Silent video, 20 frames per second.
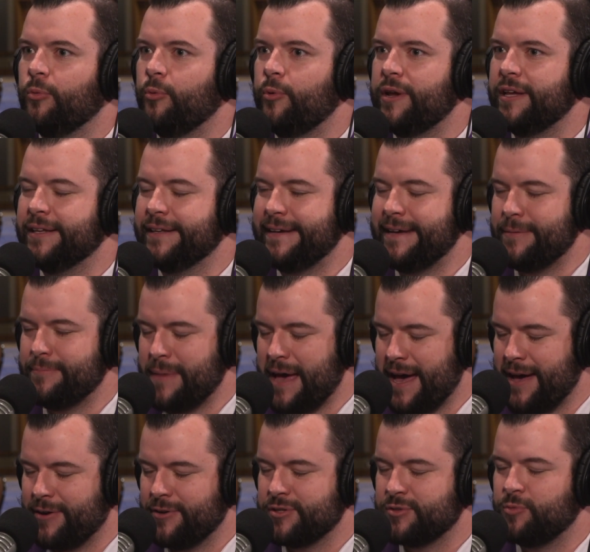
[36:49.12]
really
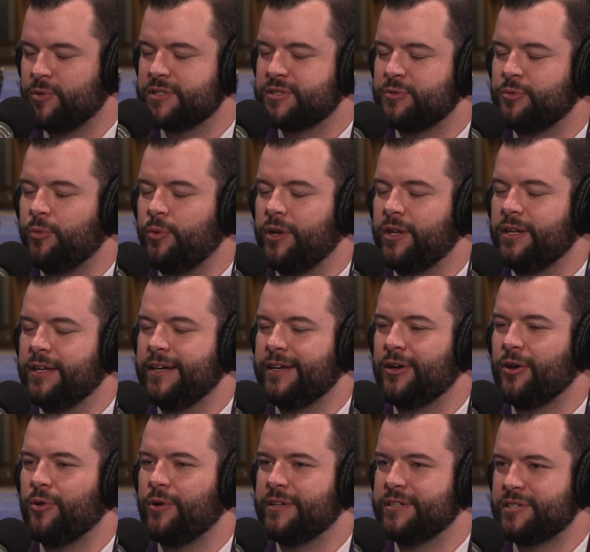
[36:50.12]
matters, what's really
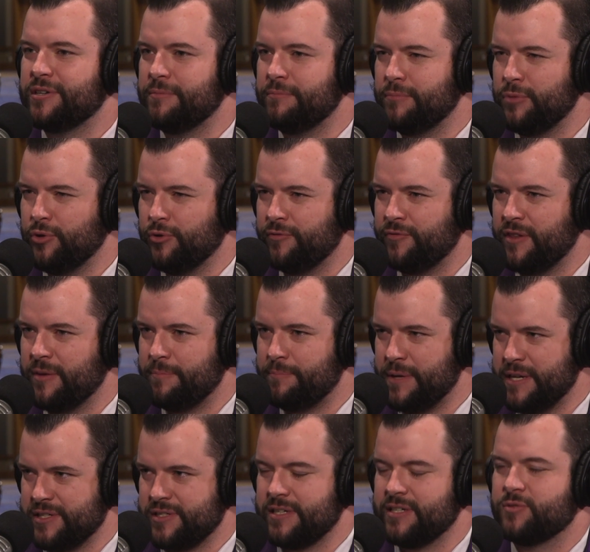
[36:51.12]
going to move the
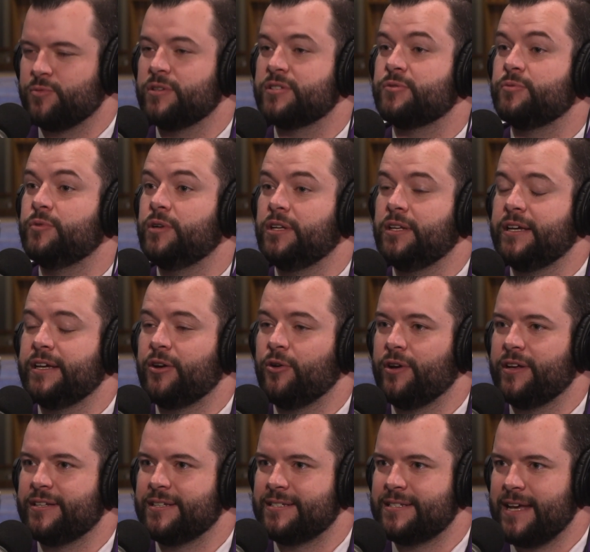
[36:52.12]
business, what's really
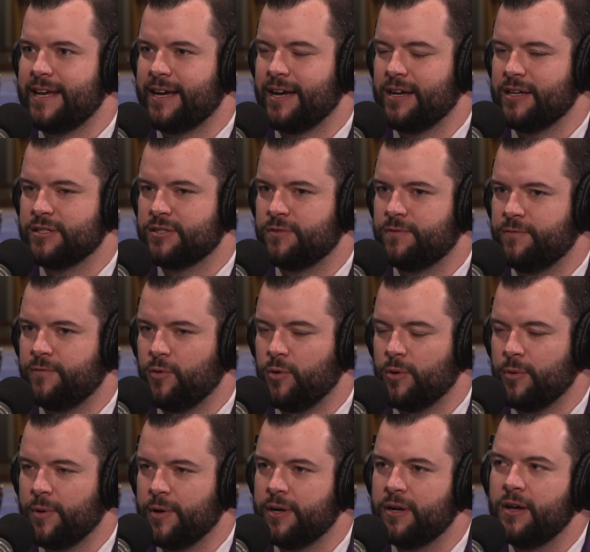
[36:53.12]
going to take us
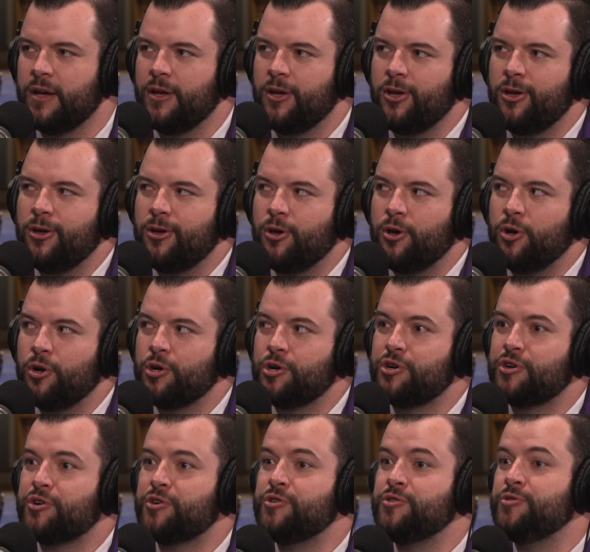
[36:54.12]
forward.
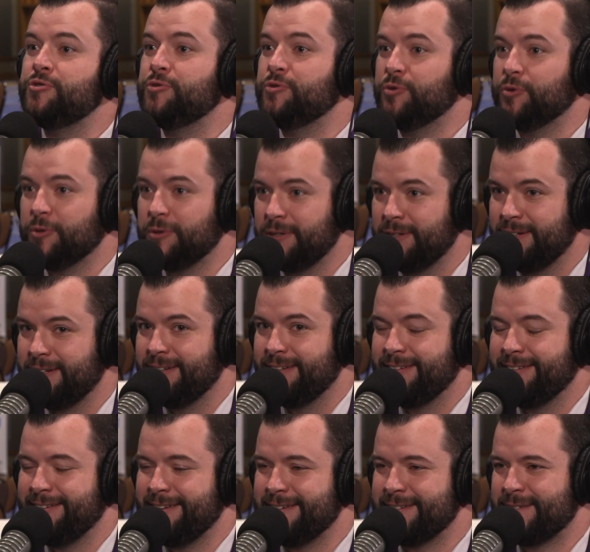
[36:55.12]
Who
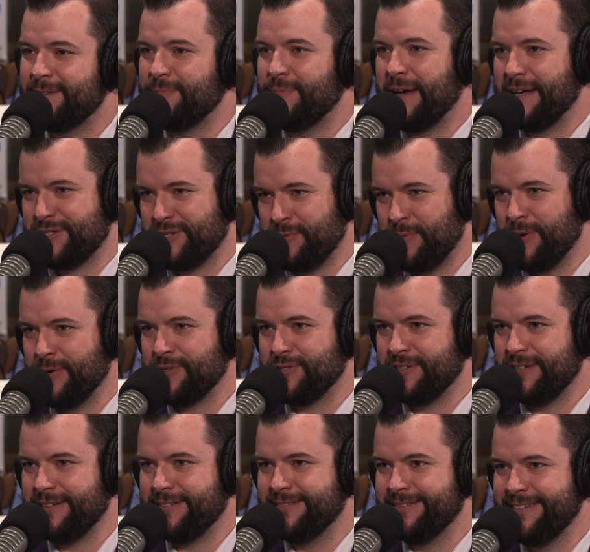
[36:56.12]
is the best
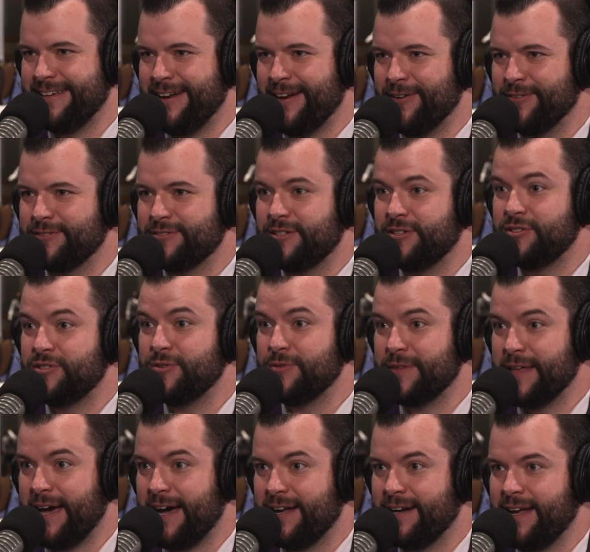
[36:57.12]
person, to do
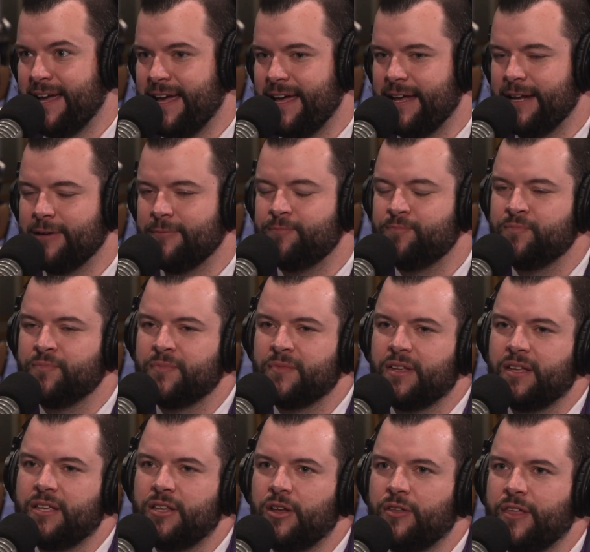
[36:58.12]
that? And,
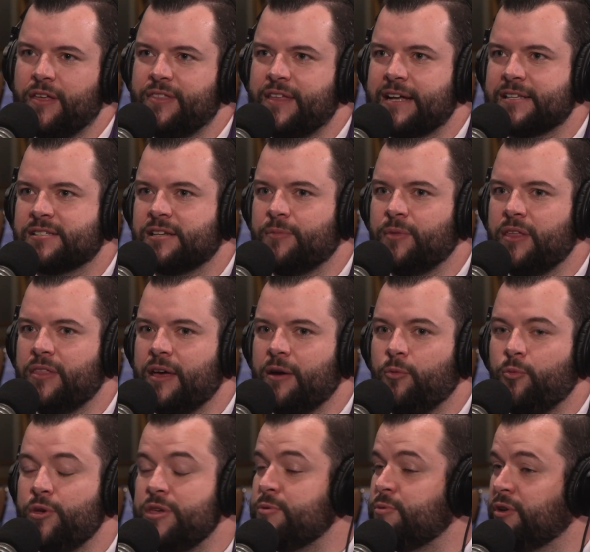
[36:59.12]
that's something
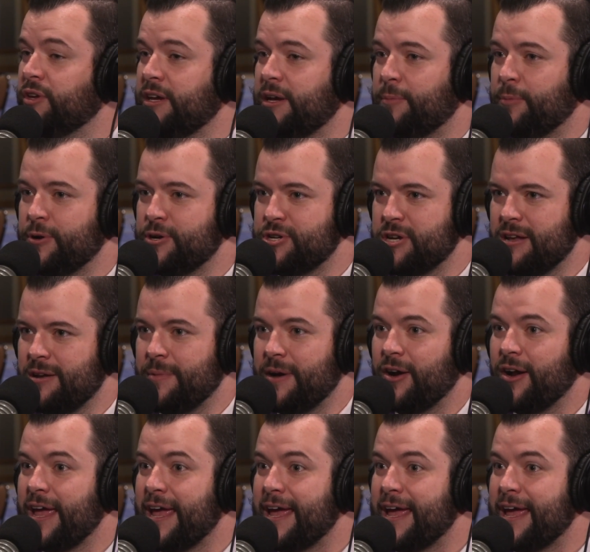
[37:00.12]
that we really appreciate about